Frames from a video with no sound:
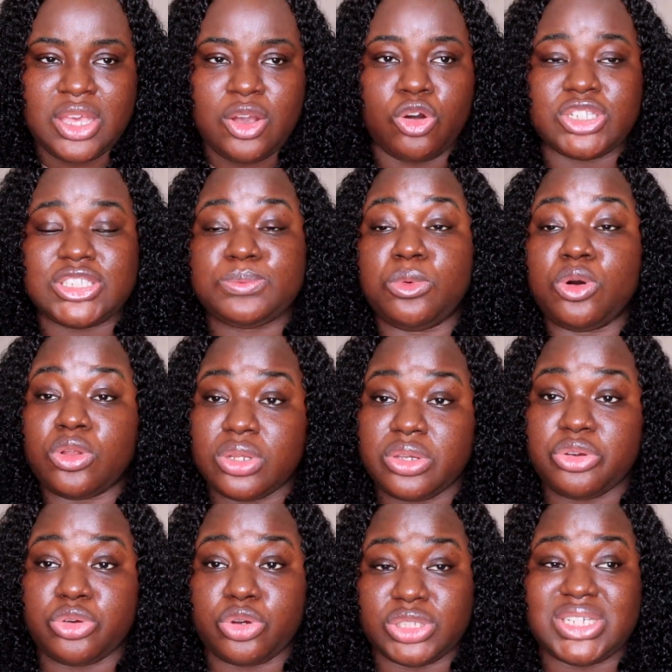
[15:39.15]
or small
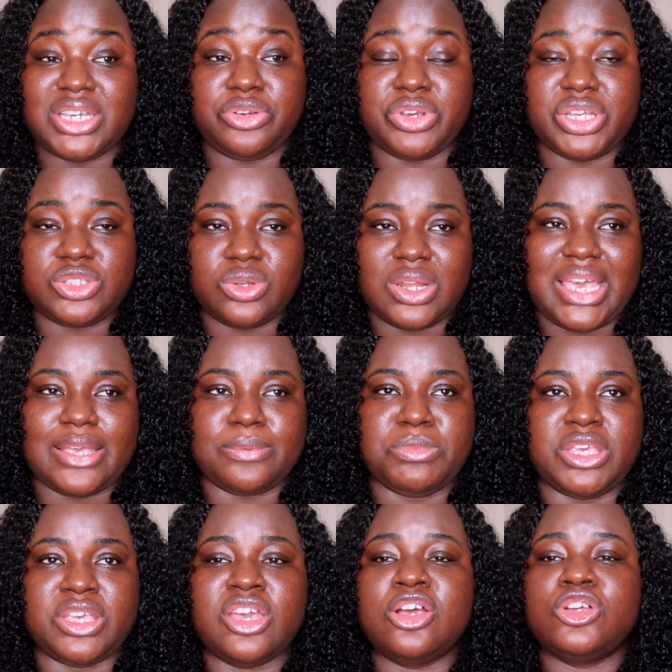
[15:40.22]
content creator like
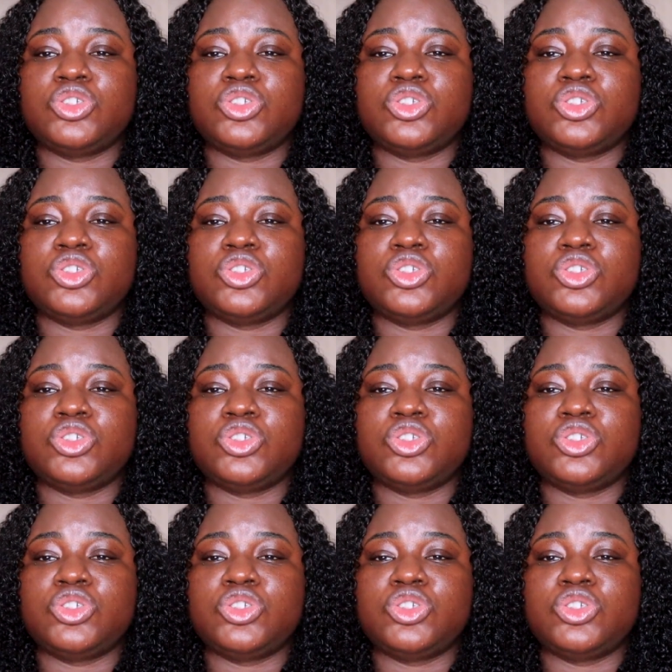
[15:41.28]
me,